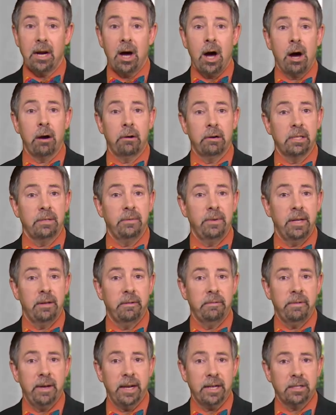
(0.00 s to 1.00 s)
RSV
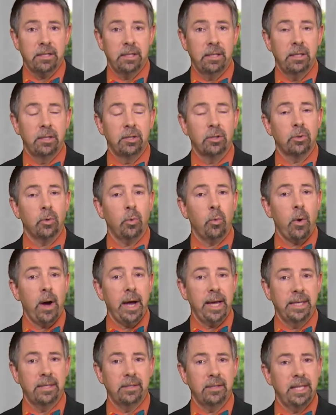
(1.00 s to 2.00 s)
infection
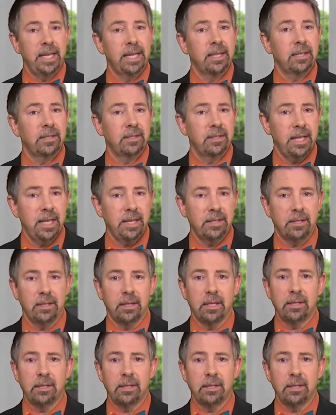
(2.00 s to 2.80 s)
twice in the season.